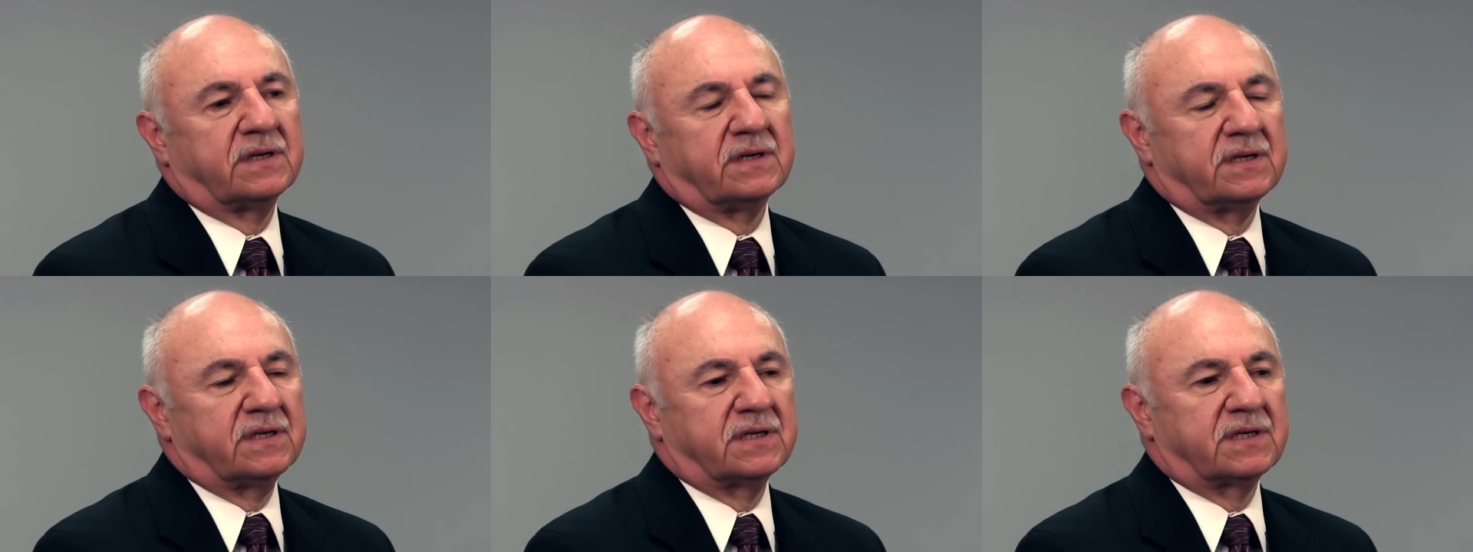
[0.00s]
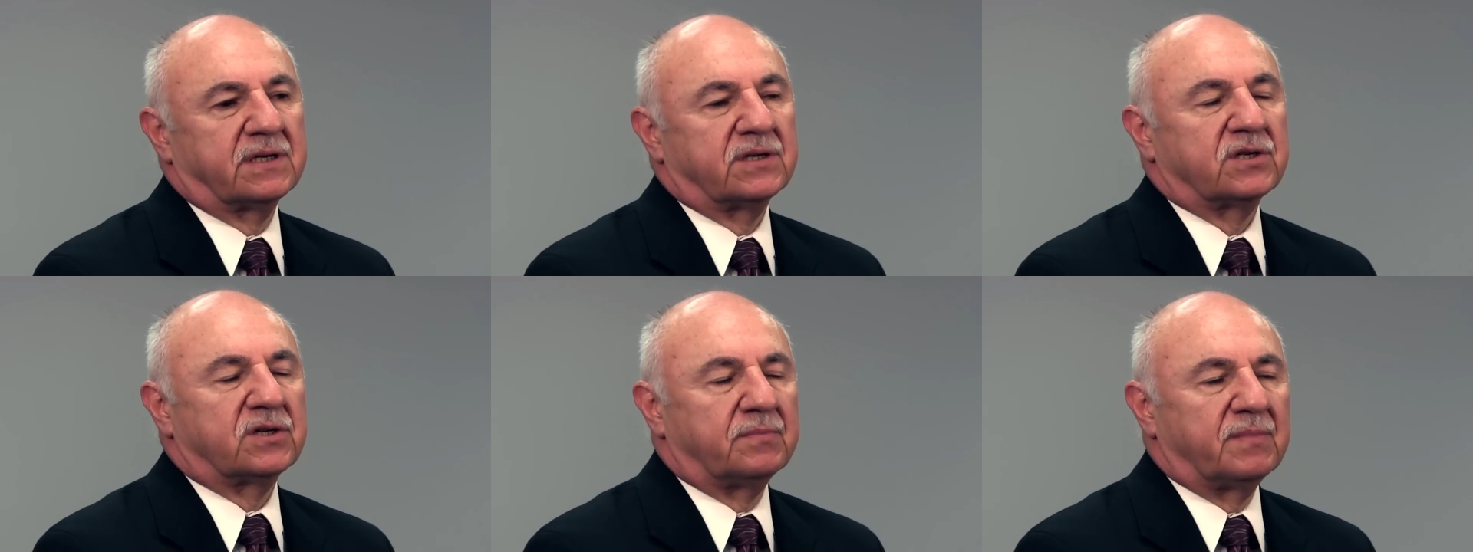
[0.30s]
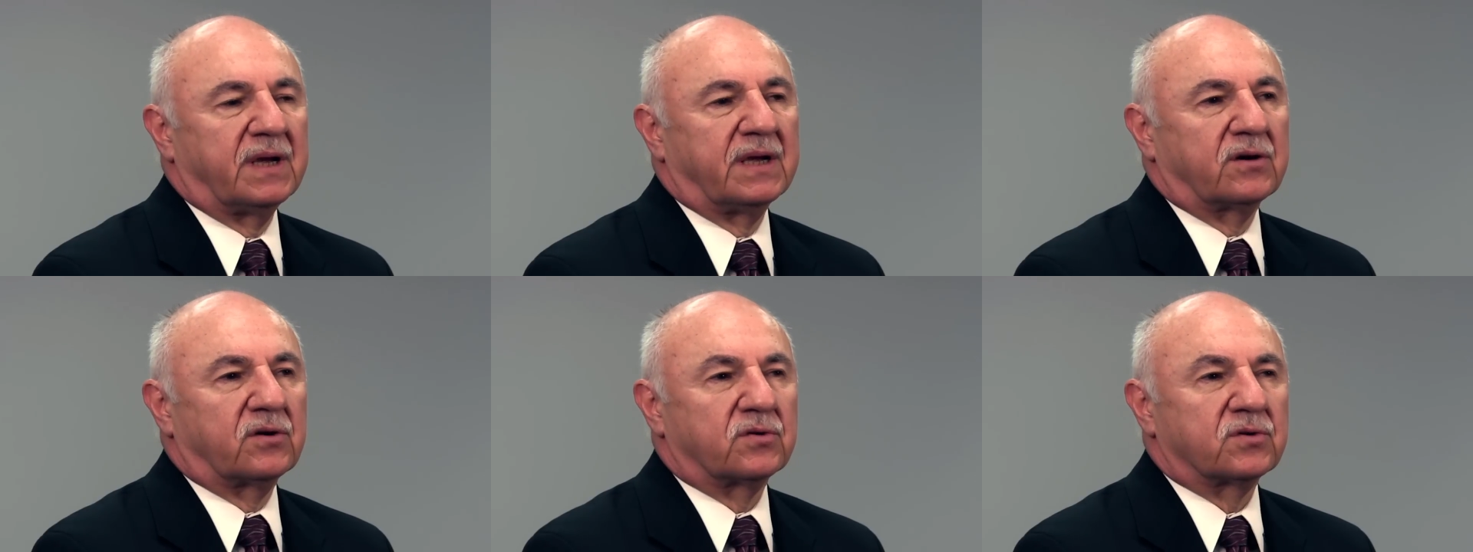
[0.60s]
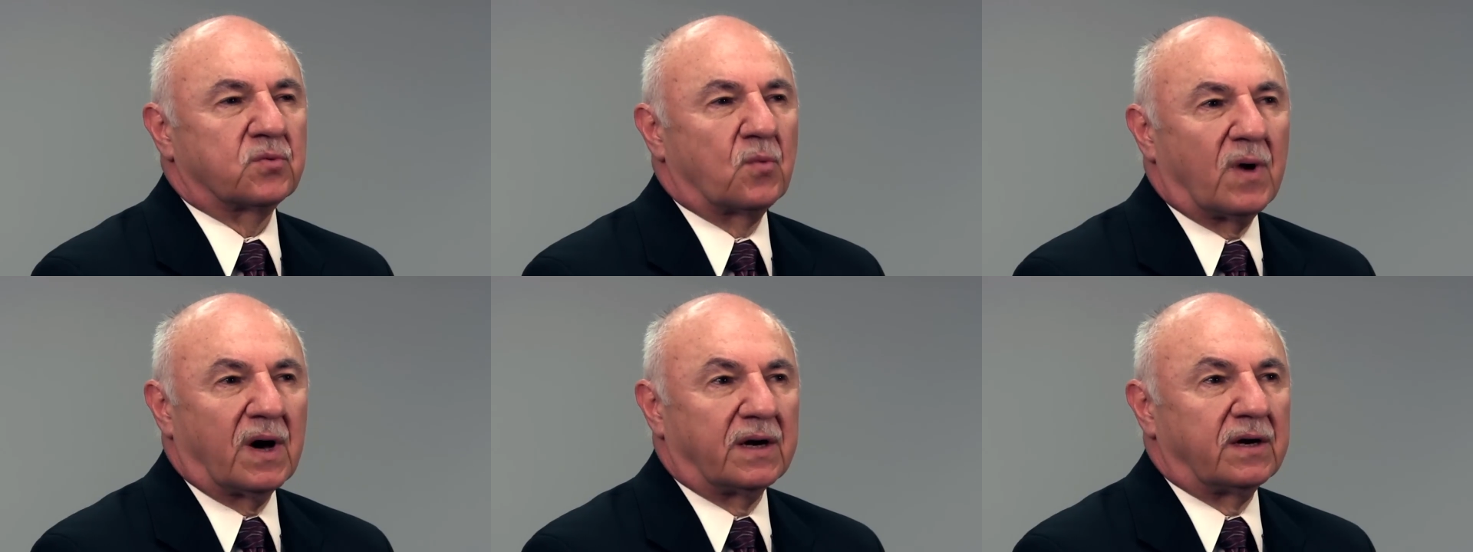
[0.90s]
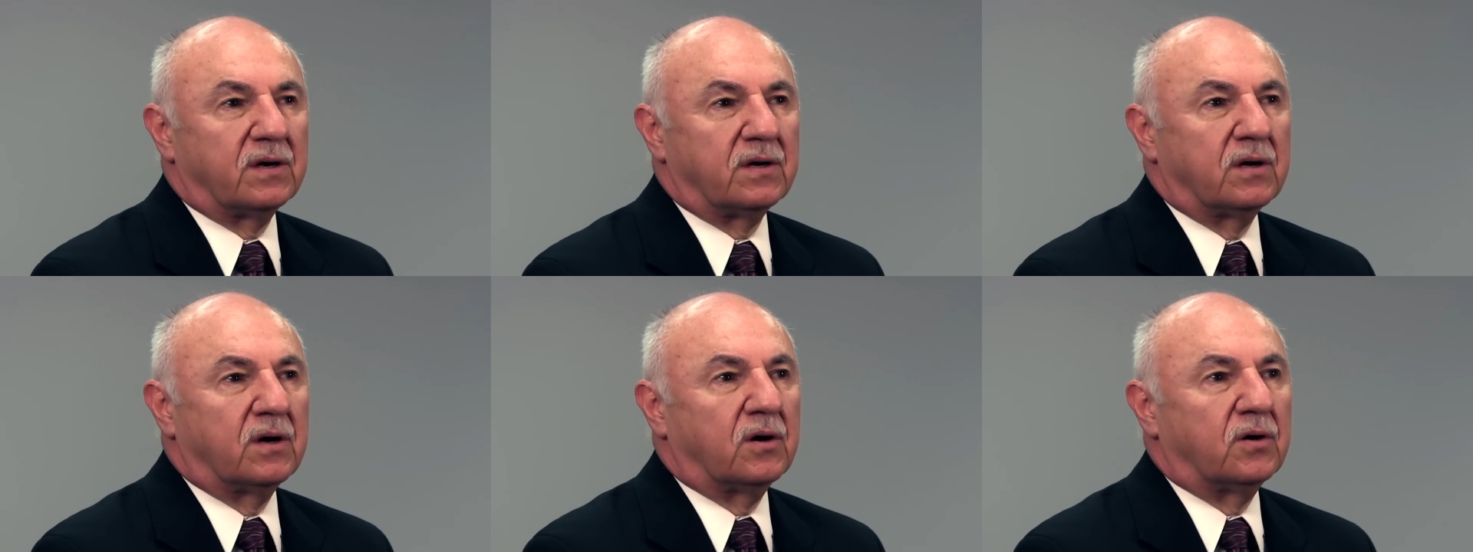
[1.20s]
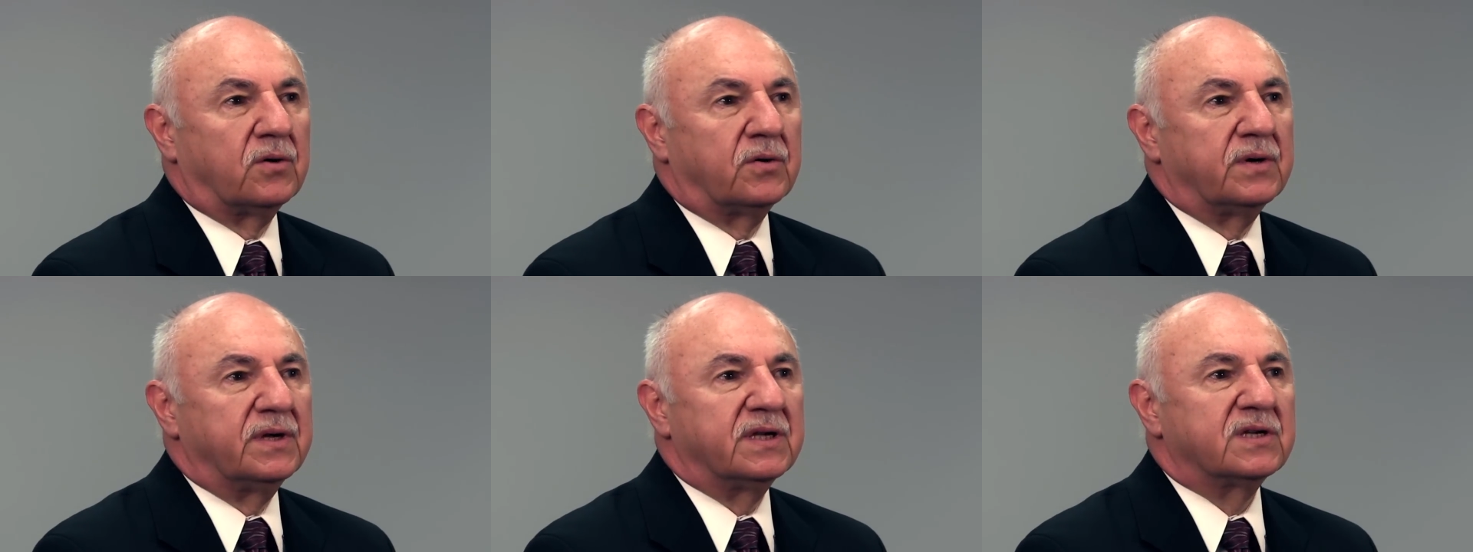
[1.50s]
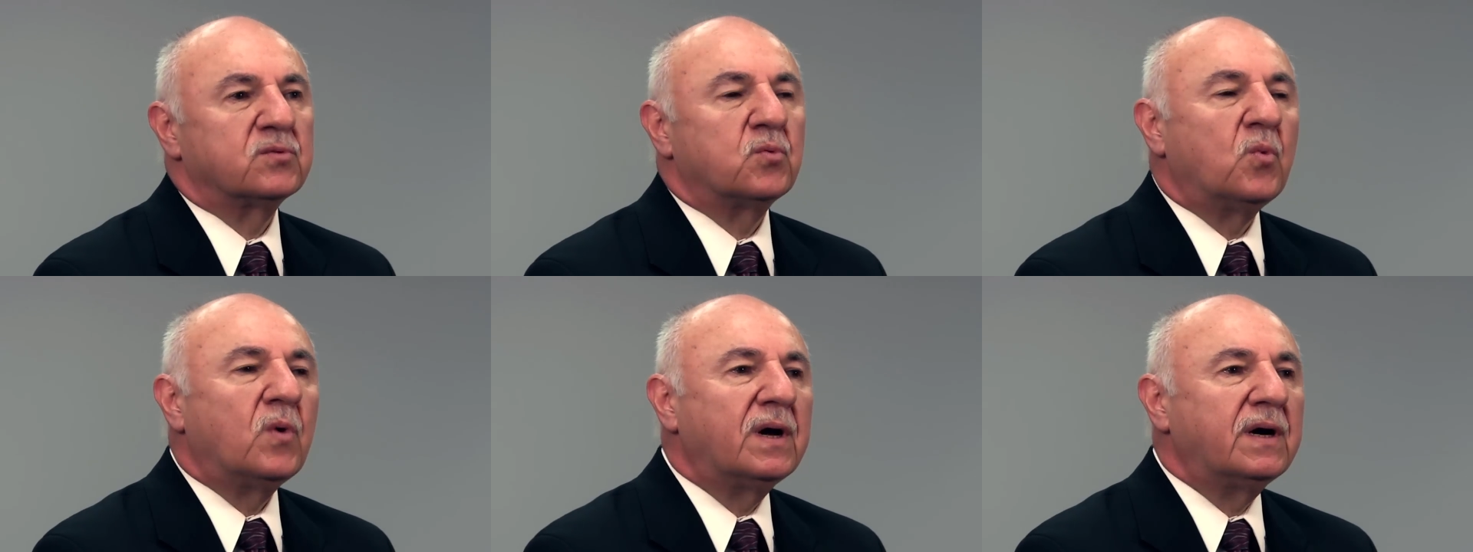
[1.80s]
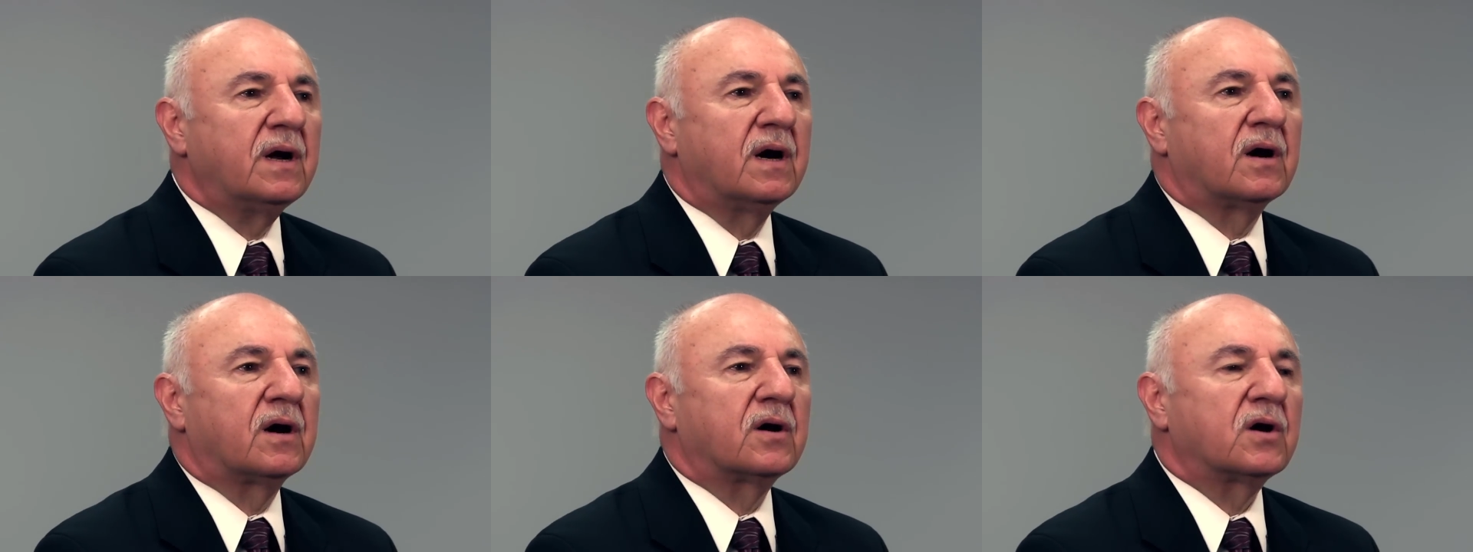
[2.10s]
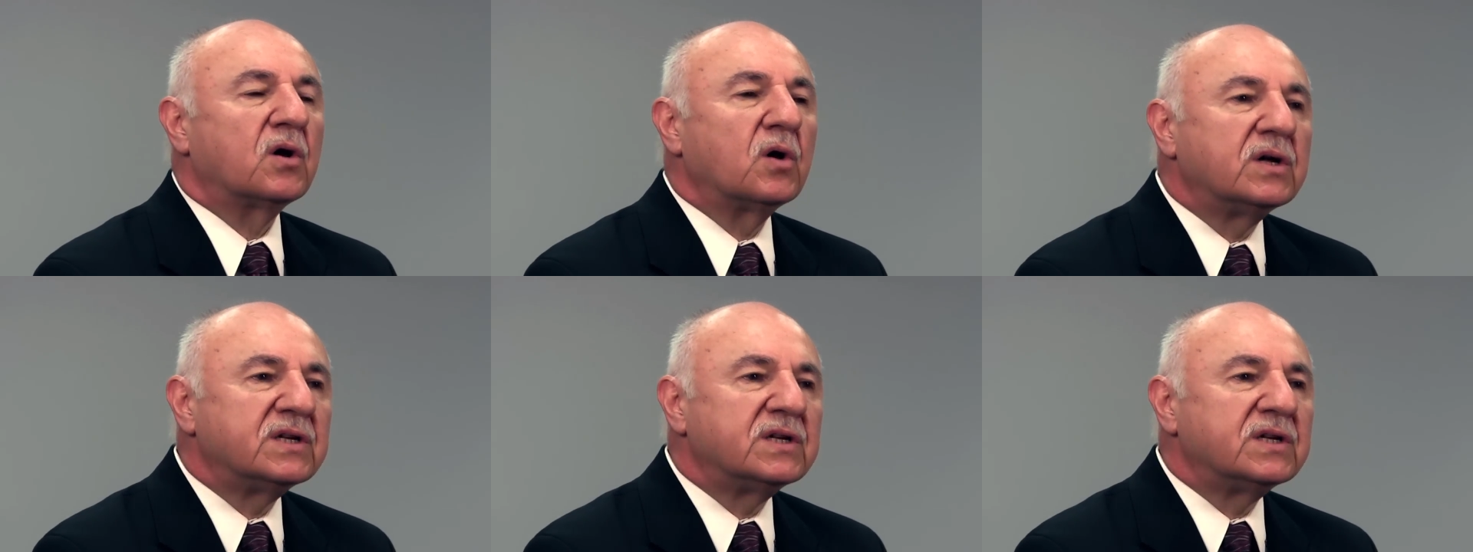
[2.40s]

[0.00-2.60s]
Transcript: and decision makers want to know is what